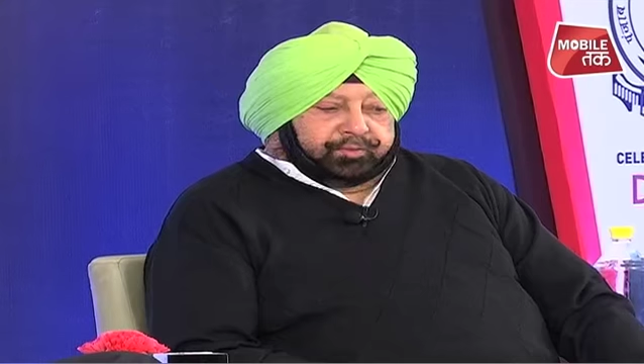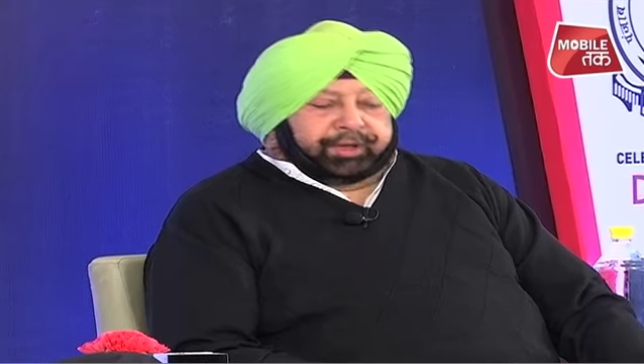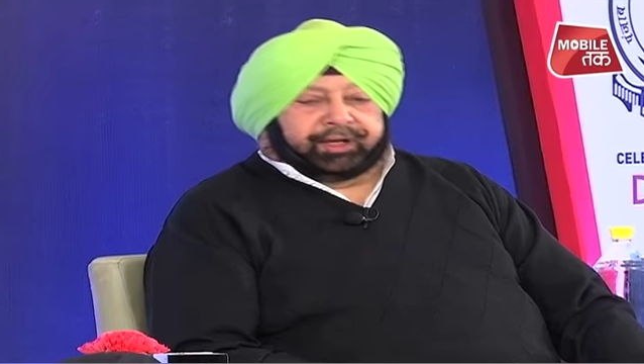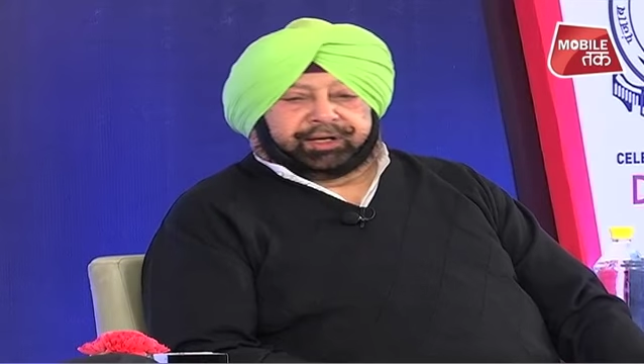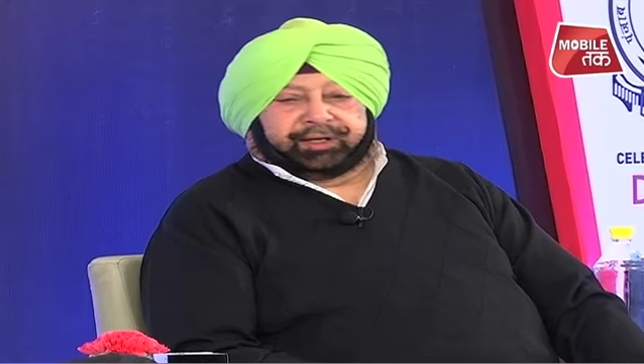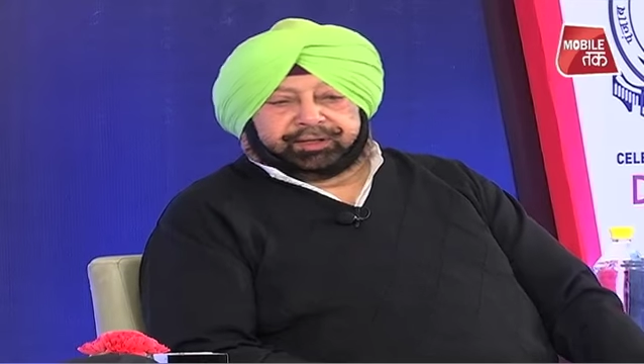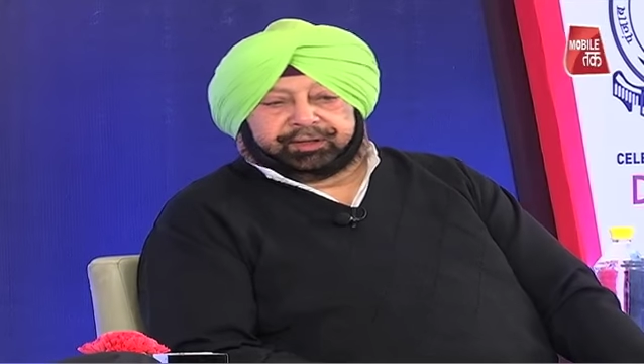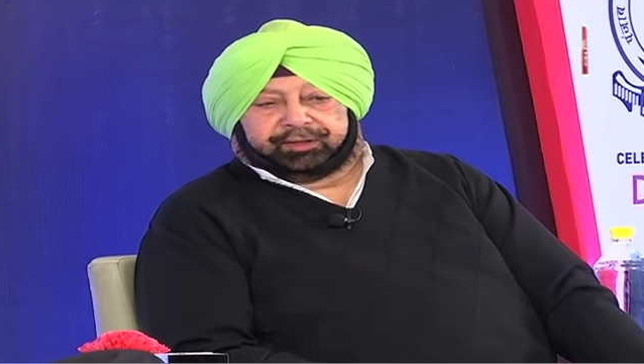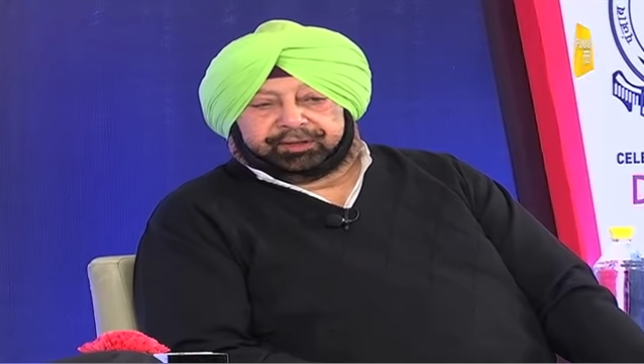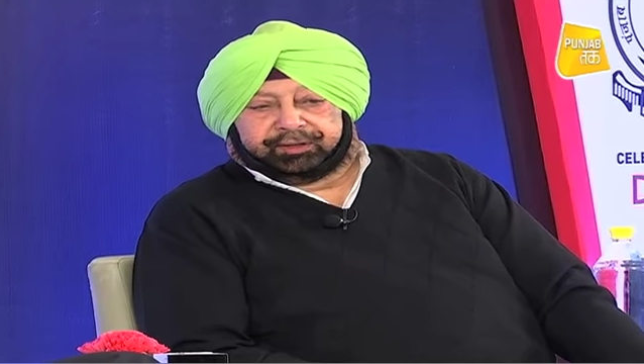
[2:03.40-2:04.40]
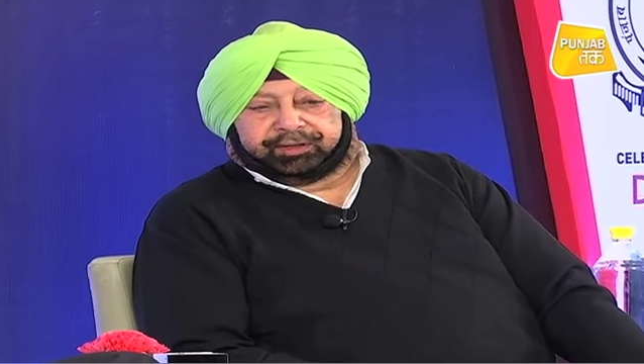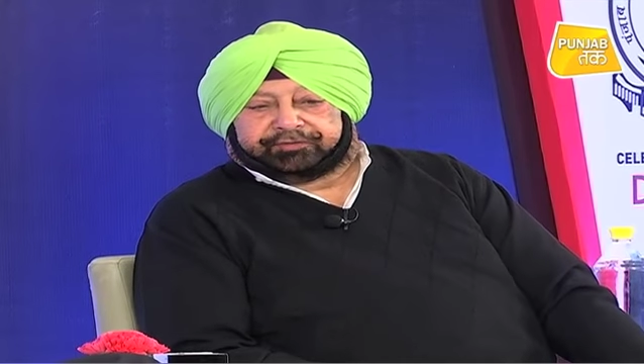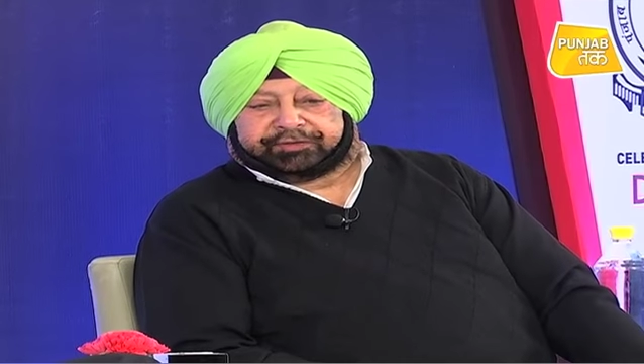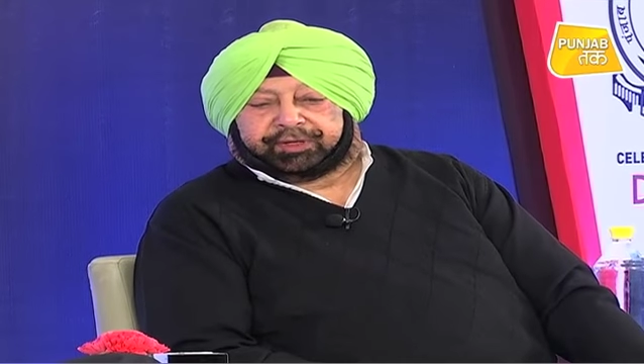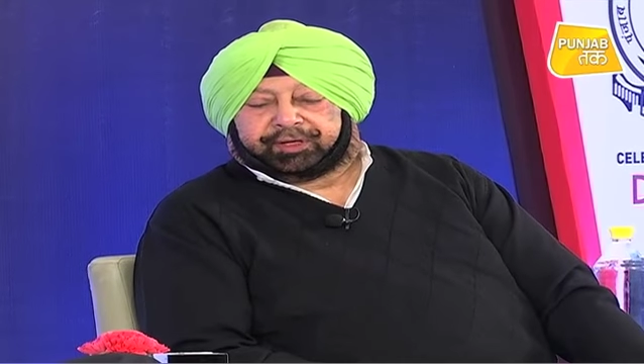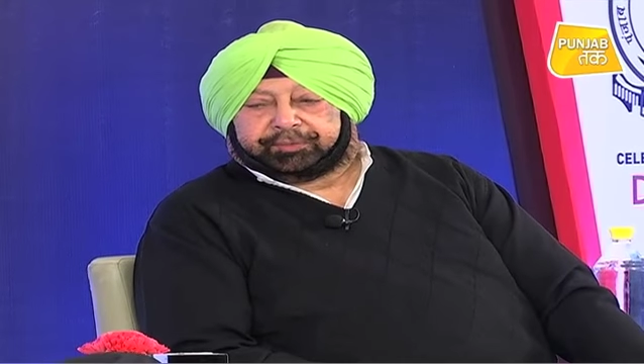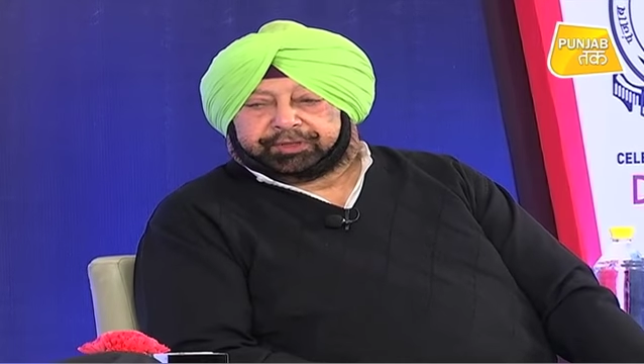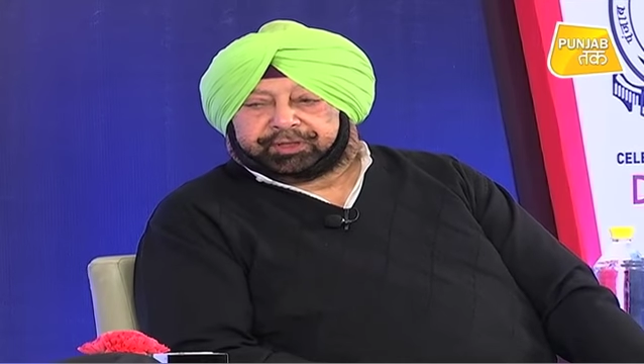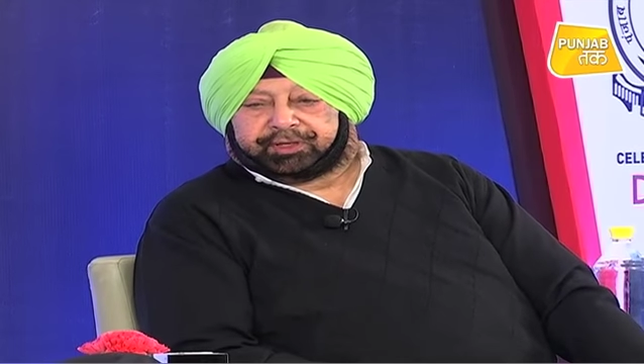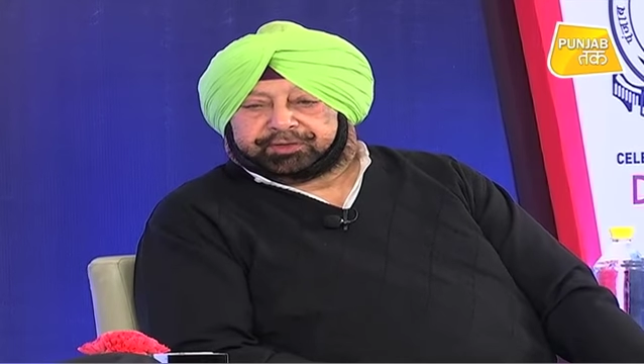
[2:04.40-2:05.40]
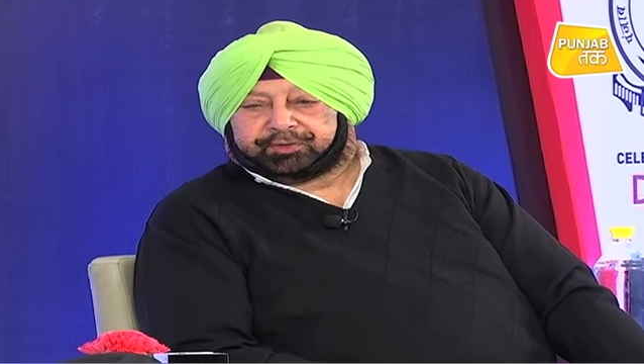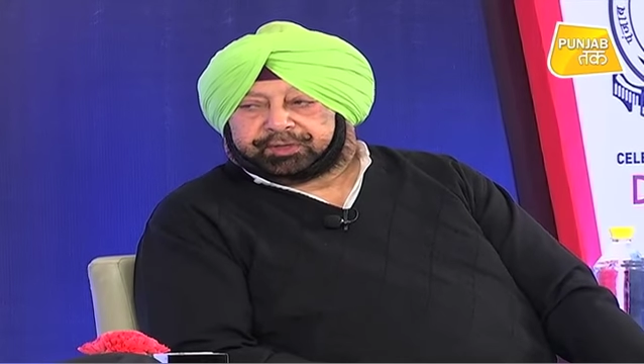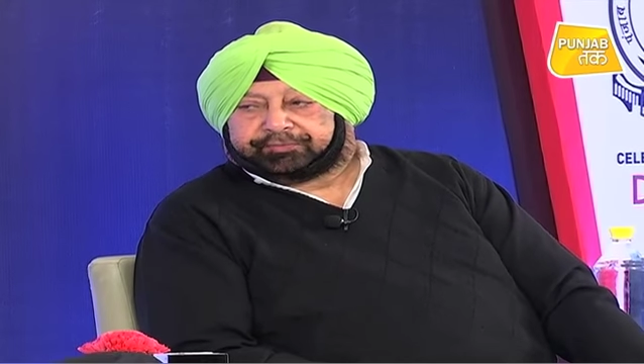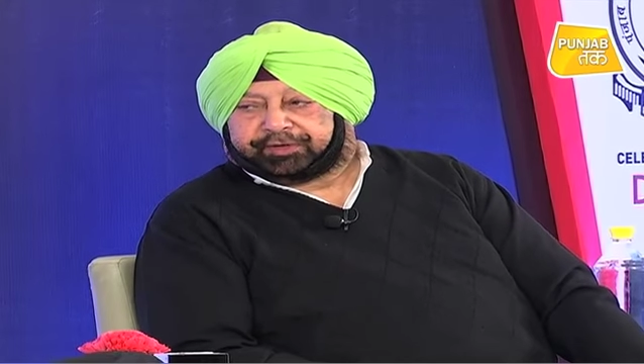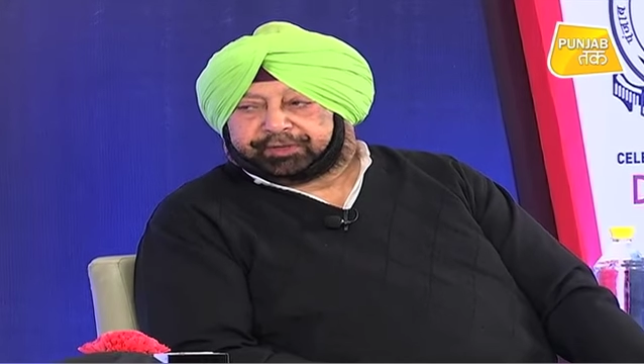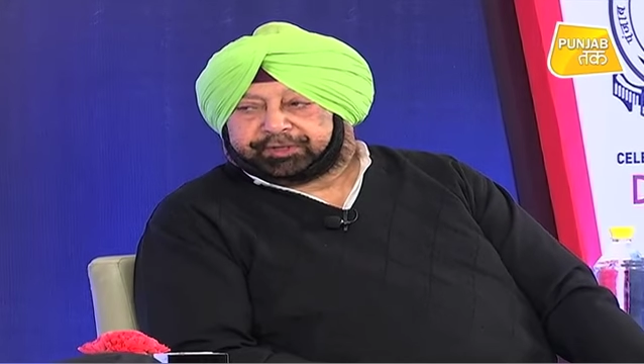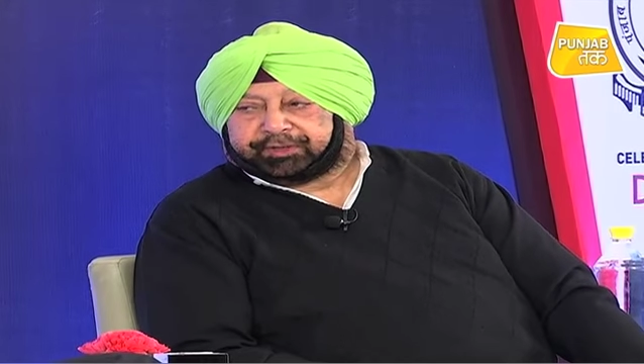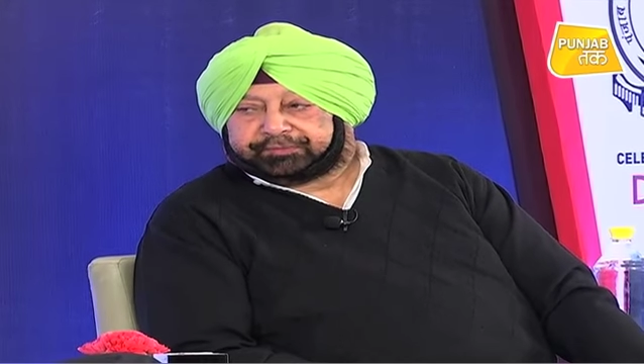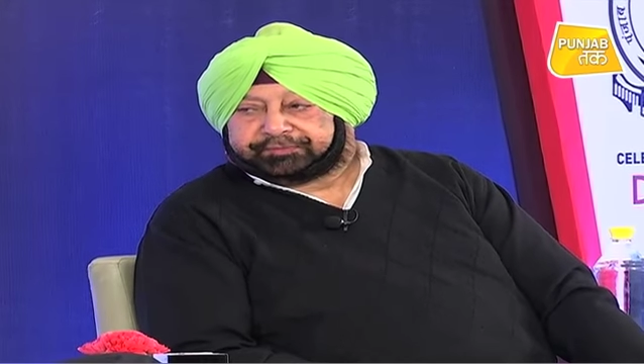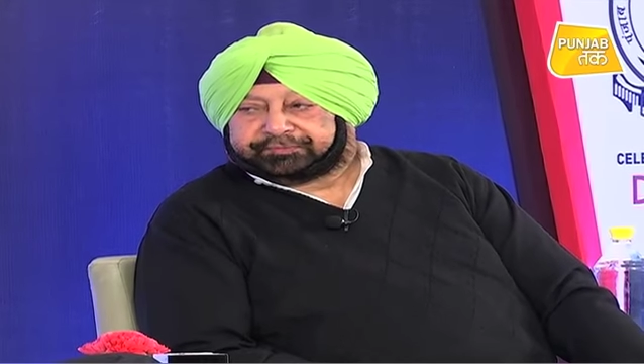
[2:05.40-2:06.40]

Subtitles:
when I left the army and I took up farming,